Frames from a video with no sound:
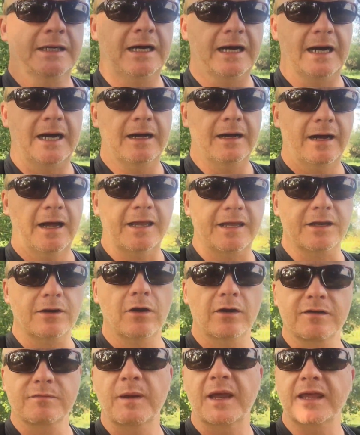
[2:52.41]
uh, I, you
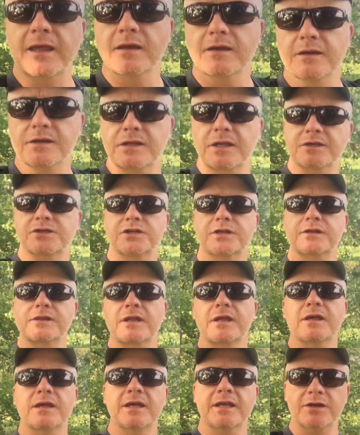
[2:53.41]
know, I was making
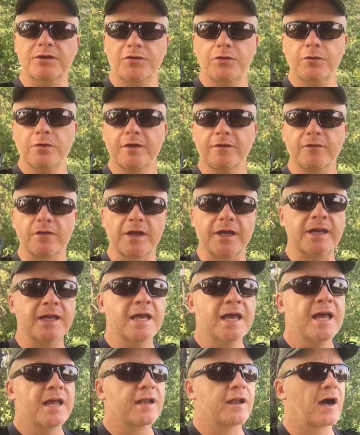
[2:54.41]
decisions intuitively.
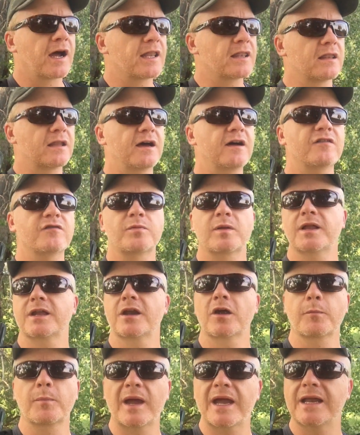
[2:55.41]
Now, I love plein
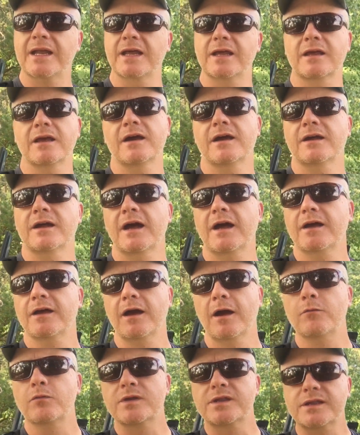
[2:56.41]
air painting.
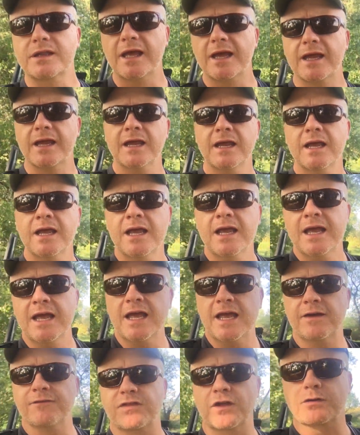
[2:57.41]
I, I would say
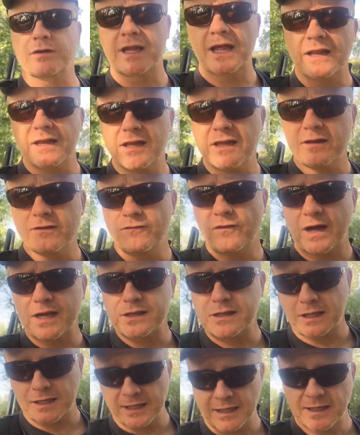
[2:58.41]
if there's any
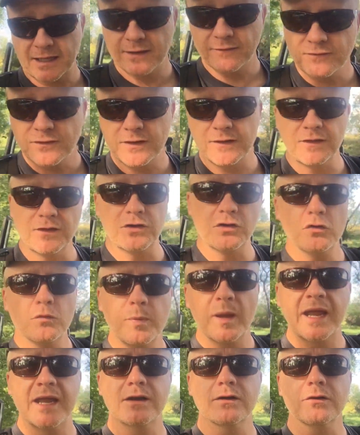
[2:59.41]
advice I could give to the new
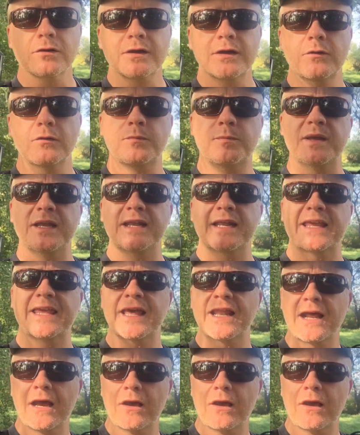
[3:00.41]
painter, it would be to get